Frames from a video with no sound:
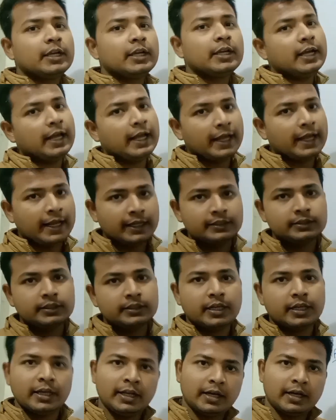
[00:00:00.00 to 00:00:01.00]
numbers
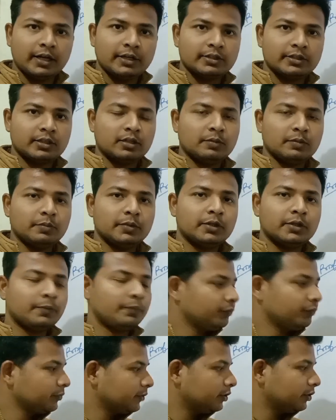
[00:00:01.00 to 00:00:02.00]
as
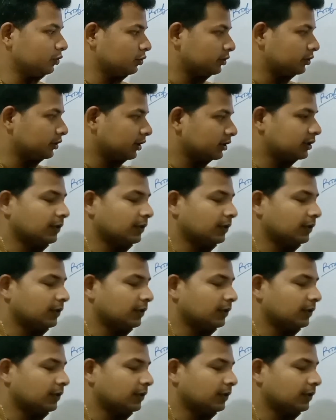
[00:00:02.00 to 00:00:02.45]
irrational number.